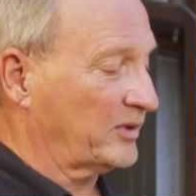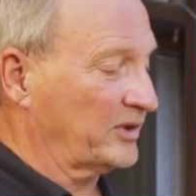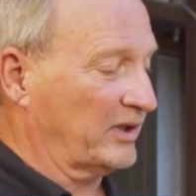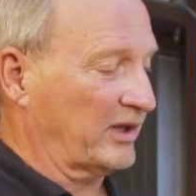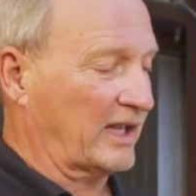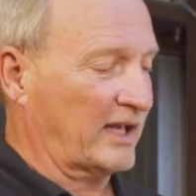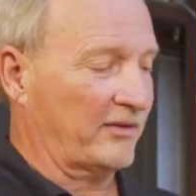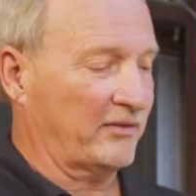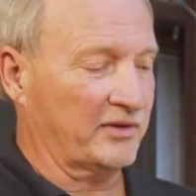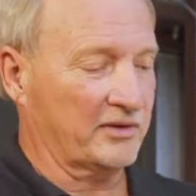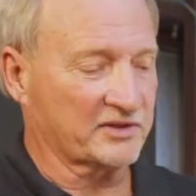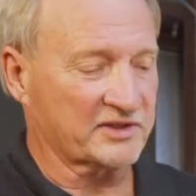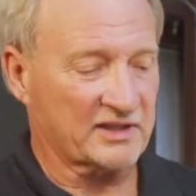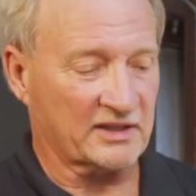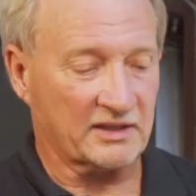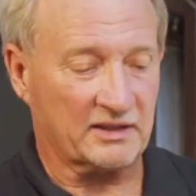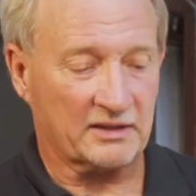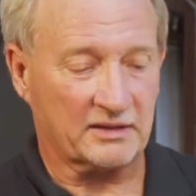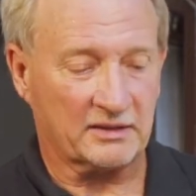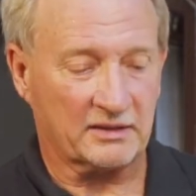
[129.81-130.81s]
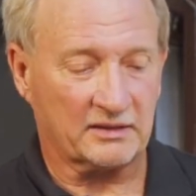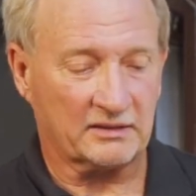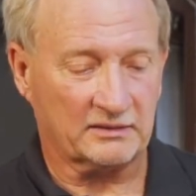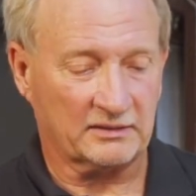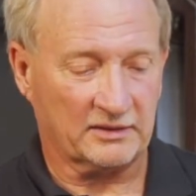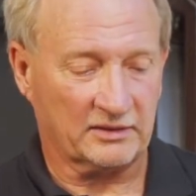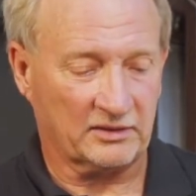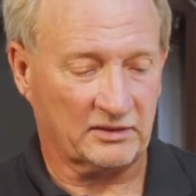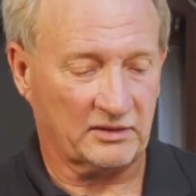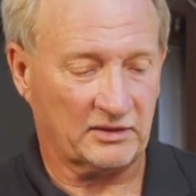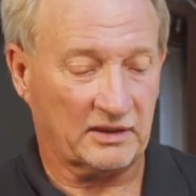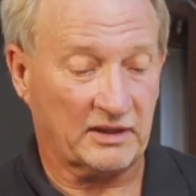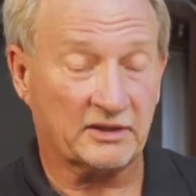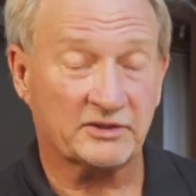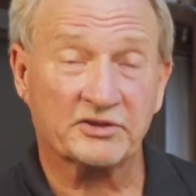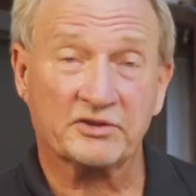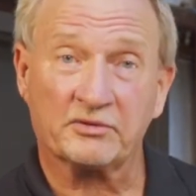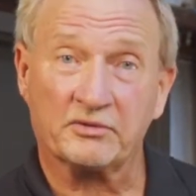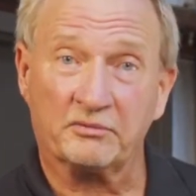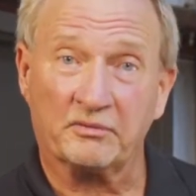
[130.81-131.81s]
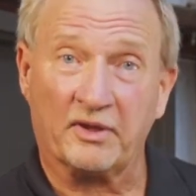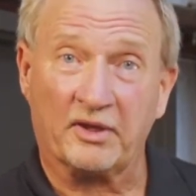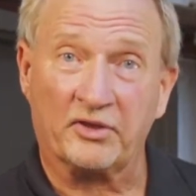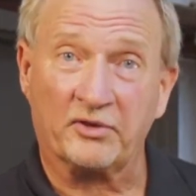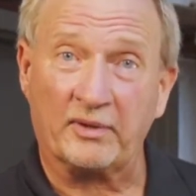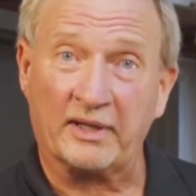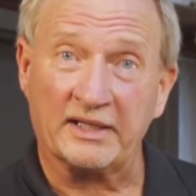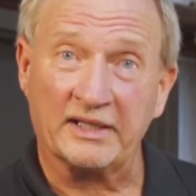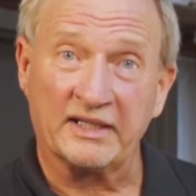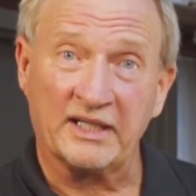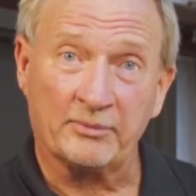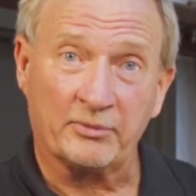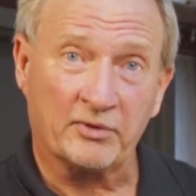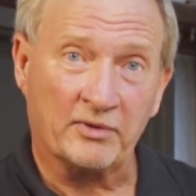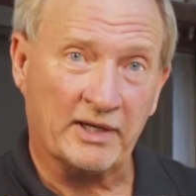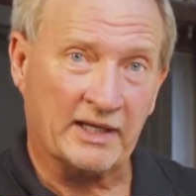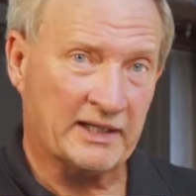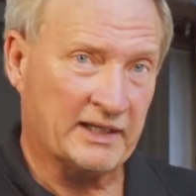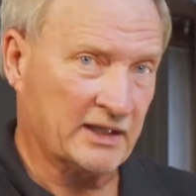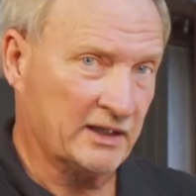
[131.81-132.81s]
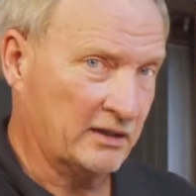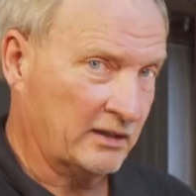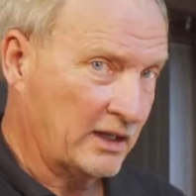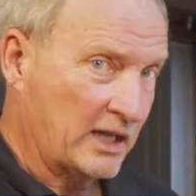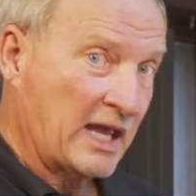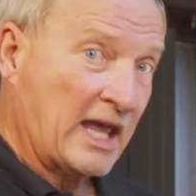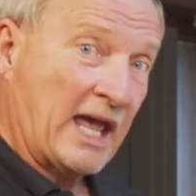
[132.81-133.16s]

when you have it, there's a little a threaded nipple right here,